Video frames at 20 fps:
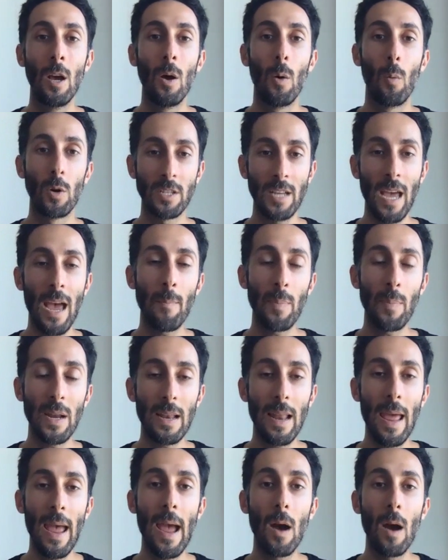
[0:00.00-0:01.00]
What's happening
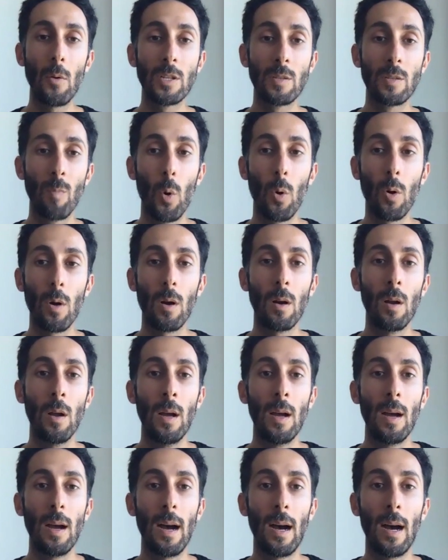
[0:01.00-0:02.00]
now is more
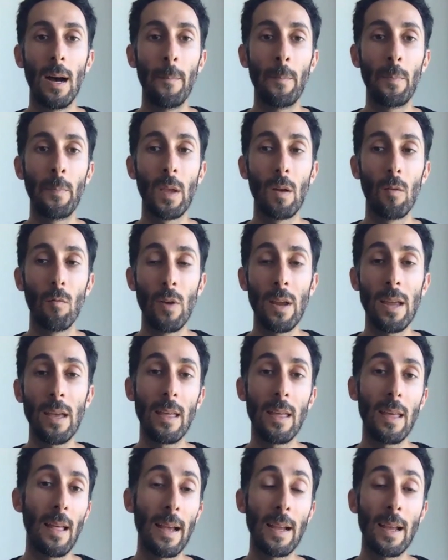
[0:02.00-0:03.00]

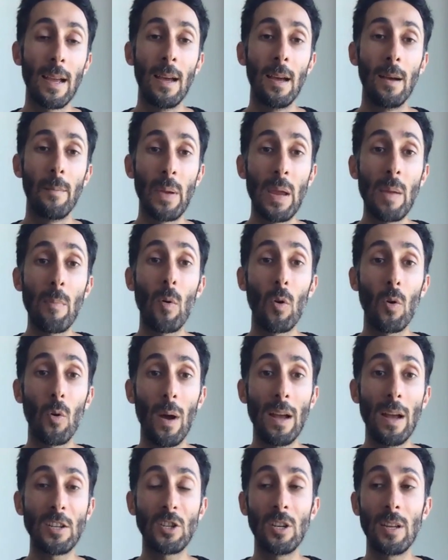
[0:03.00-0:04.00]
really like people
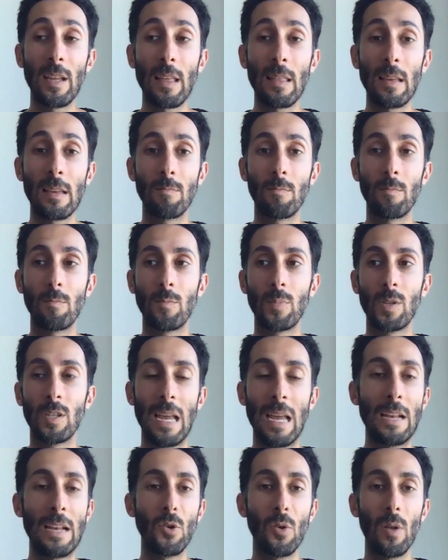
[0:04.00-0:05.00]
questioning the
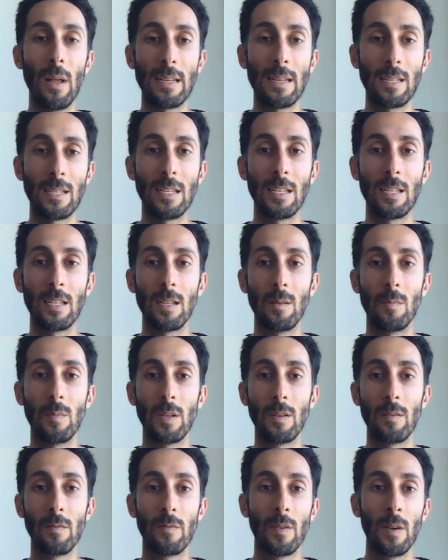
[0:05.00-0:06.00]
centralized systems
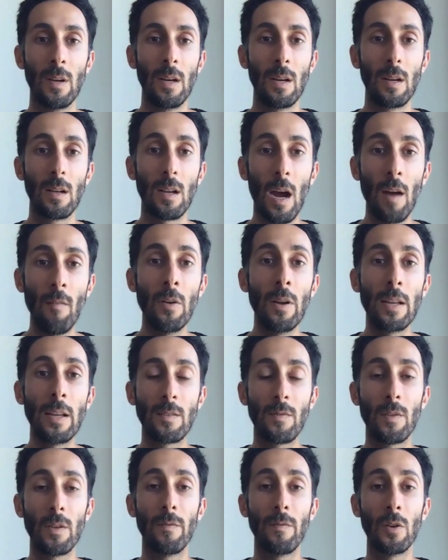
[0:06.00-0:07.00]
of governance
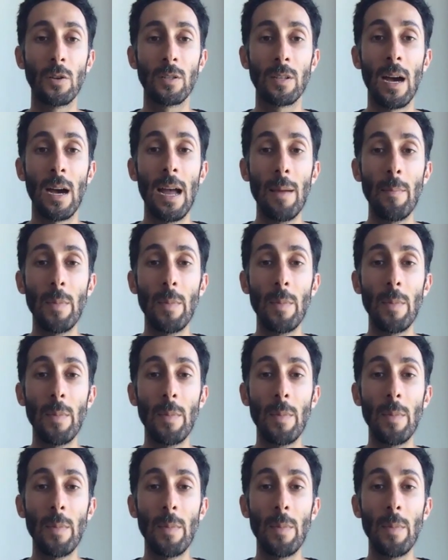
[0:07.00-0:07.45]
for the first time,